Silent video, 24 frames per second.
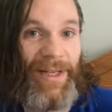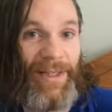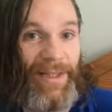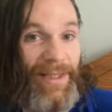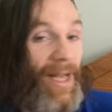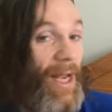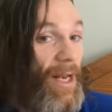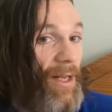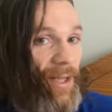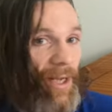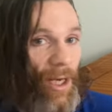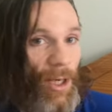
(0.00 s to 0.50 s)

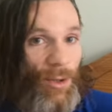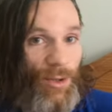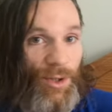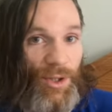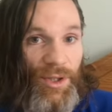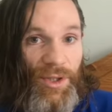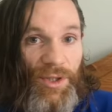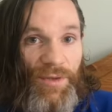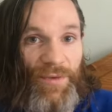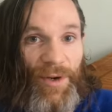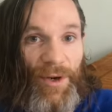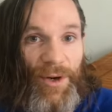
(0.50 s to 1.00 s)

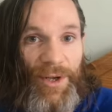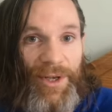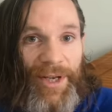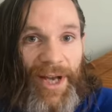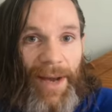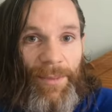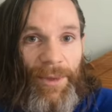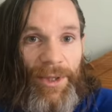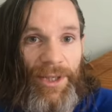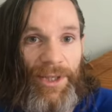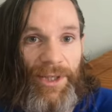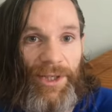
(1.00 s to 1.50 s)
10,000 is very
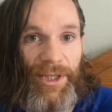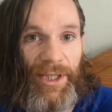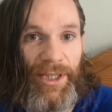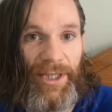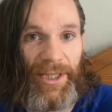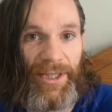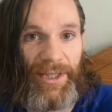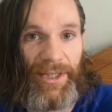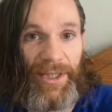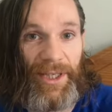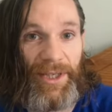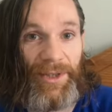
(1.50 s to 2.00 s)
commonly
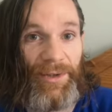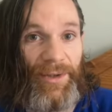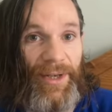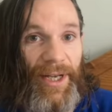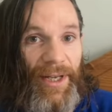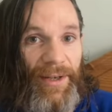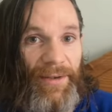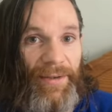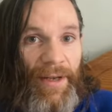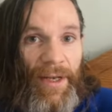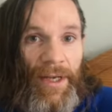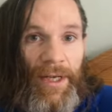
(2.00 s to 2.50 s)
seen on the
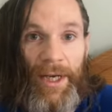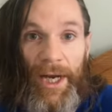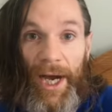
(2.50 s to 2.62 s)
internet.